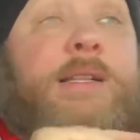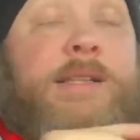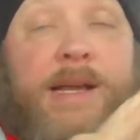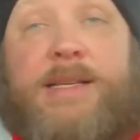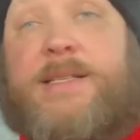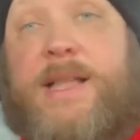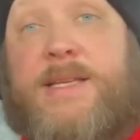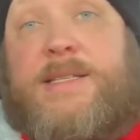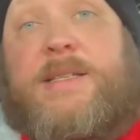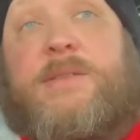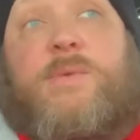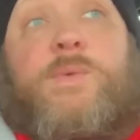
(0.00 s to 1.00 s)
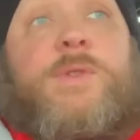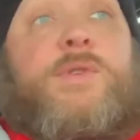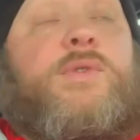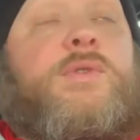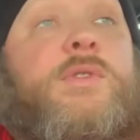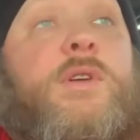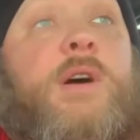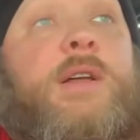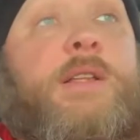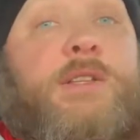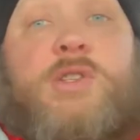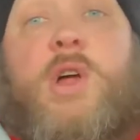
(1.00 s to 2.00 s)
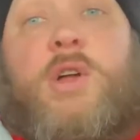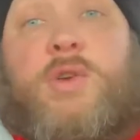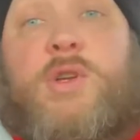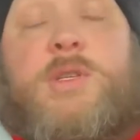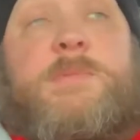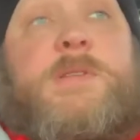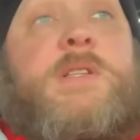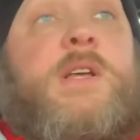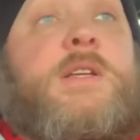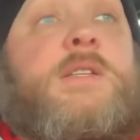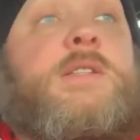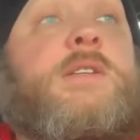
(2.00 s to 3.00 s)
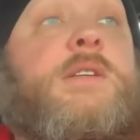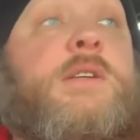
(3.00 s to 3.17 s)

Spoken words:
next lesson with installing Christmas lights.